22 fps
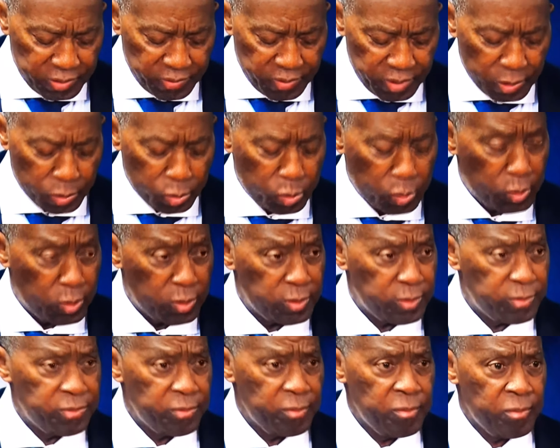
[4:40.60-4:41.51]
and their
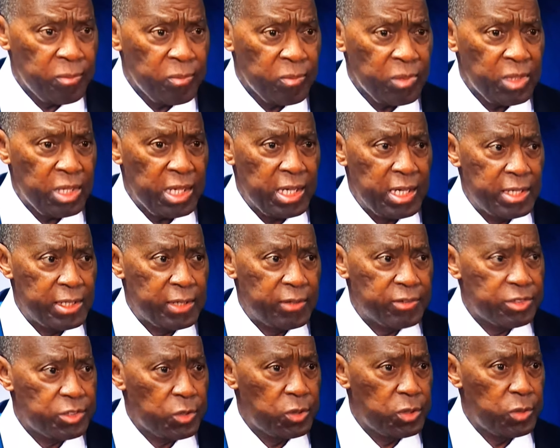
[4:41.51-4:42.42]
work. And
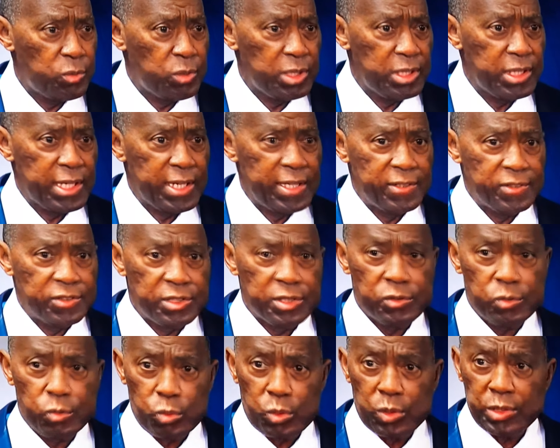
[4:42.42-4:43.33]
I've certainly realized
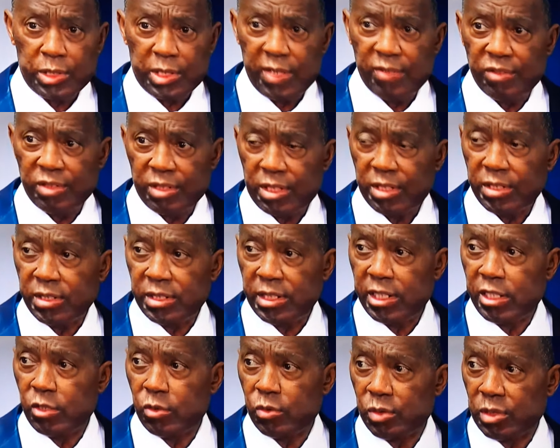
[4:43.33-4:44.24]
that the work even
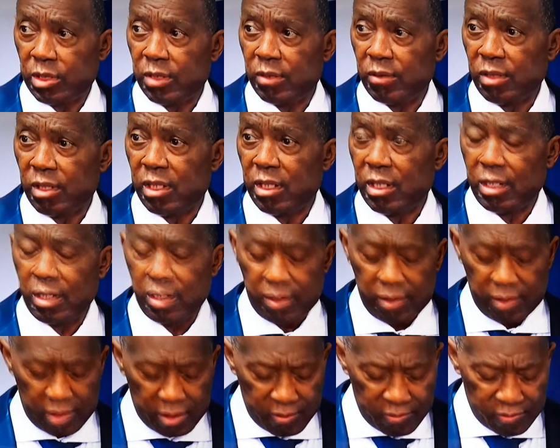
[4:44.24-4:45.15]
continues
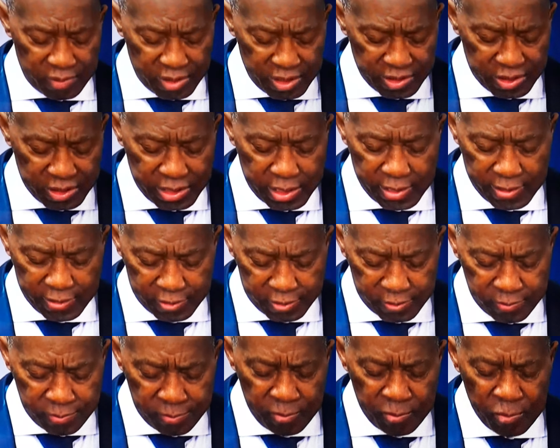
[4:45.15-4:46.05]
in this
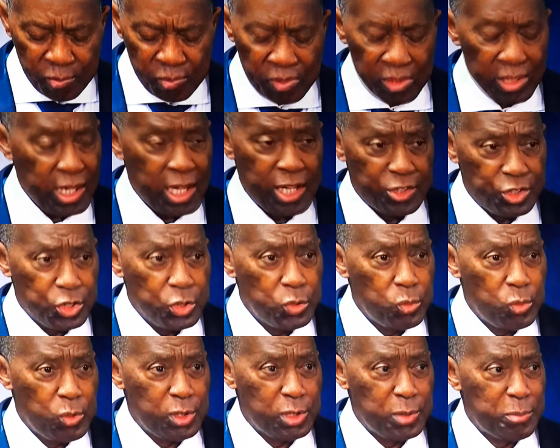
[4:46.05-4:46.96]
case. I
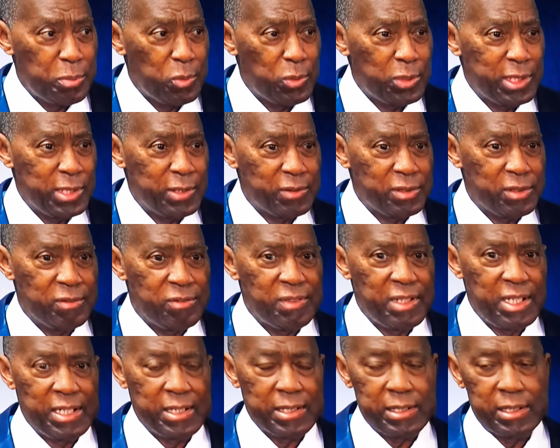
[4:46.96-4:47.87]
do want to point out the
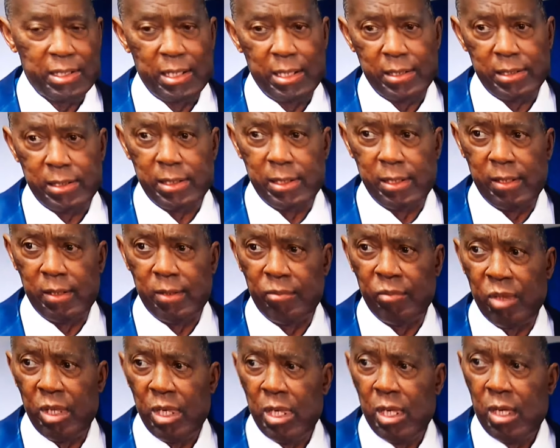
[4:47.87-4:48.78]
fact that
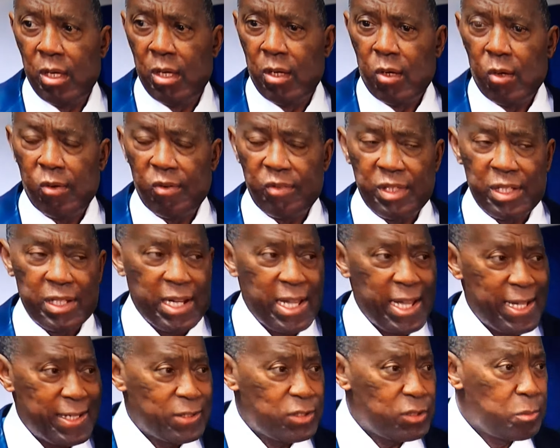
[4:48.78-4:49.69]
over the
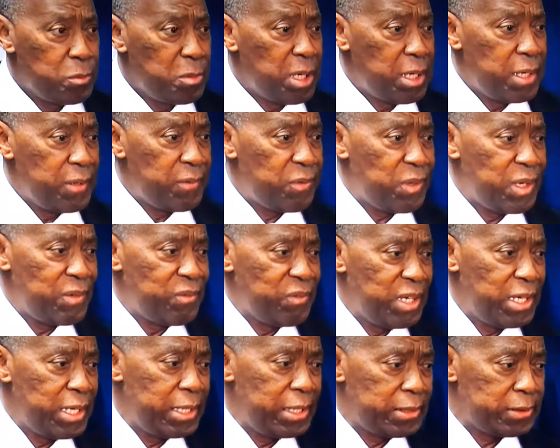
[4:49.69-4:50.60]
last month, I've
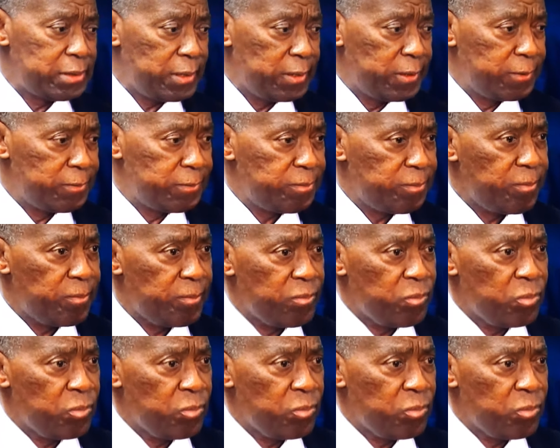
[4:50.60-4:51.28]
had